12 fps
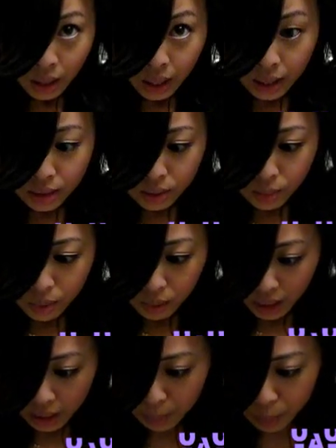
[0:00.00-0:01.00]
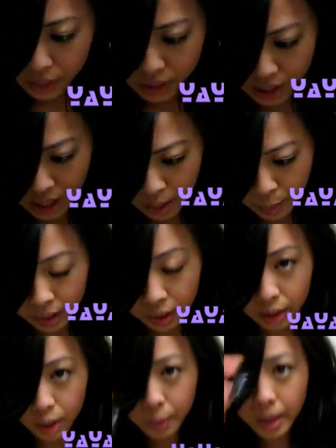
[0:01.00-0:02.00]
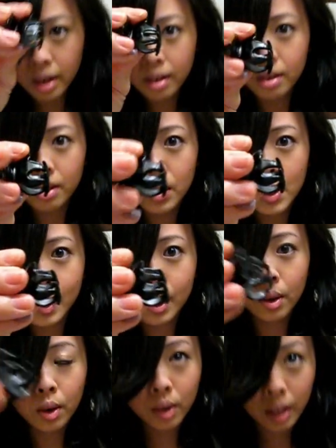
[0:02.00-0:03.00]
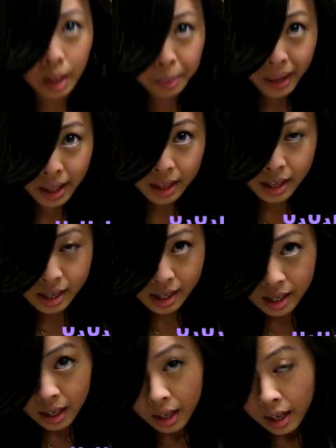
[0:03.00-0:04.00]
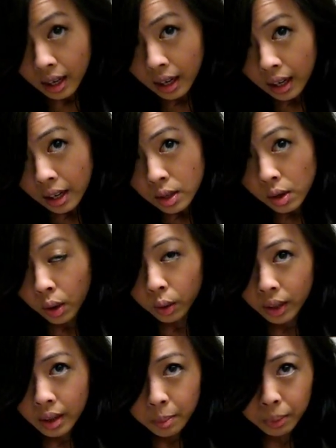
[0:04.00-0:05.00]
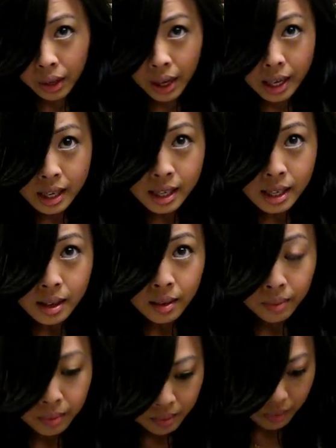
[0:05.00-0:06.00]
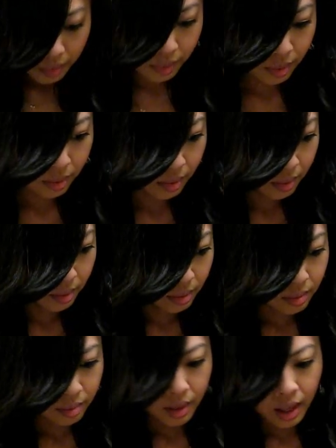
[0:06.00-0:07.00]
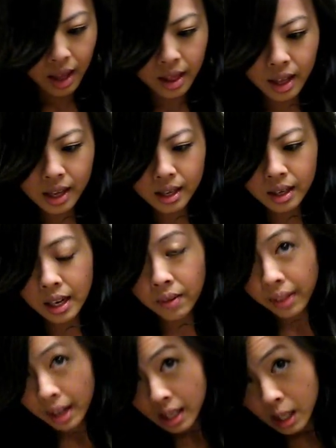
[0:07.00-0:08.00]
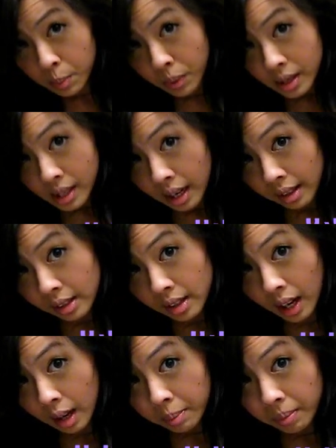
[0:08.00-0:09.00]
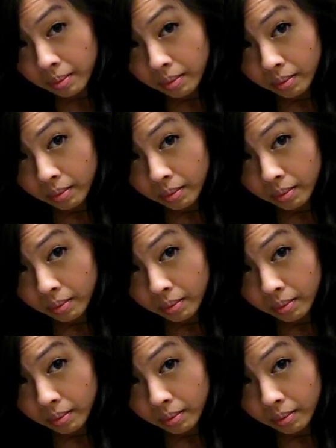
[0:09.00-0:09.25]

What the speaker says: and kind of push it up a little bit. Use a little clip like this to hold it in place, and then give that a spritz on the top,